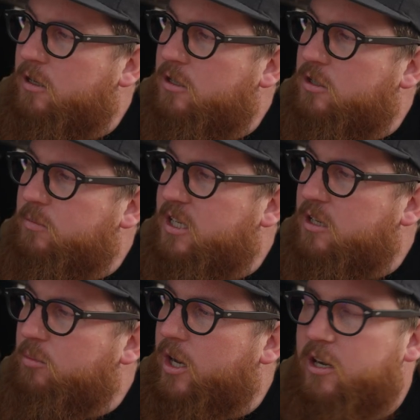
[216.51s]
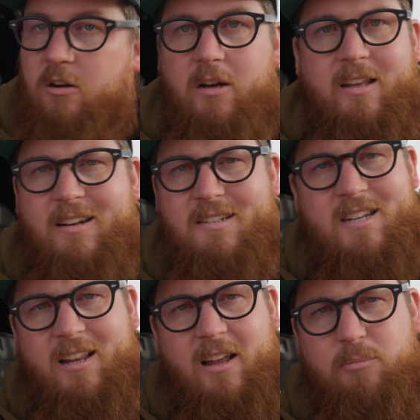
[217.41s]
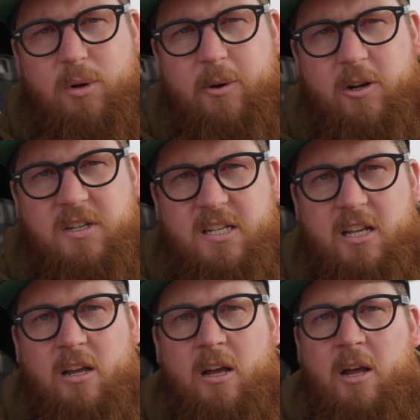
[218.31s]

Should be getting brighter. Again, it's daylight, probably hard to see.